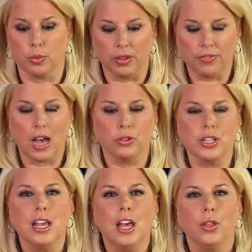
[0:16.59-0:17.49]
And we found
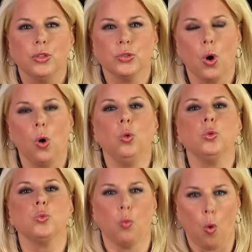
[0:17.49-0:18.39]
this
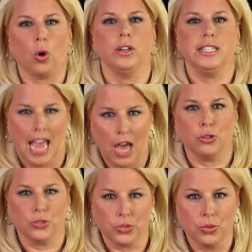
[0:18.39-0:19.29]
old, worn,
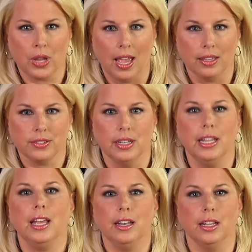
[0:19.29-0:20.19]
tattered suitcase, and
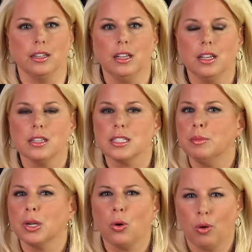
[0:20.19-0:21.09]
in it,
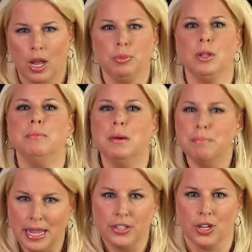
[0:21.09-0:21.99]
some incredible
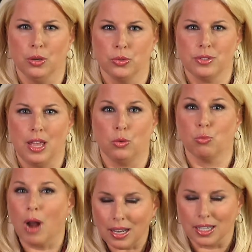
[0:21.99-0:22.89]
mementos
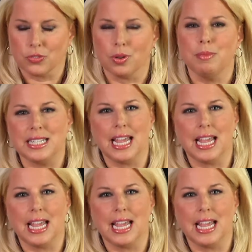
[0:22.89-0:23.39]
and relics from my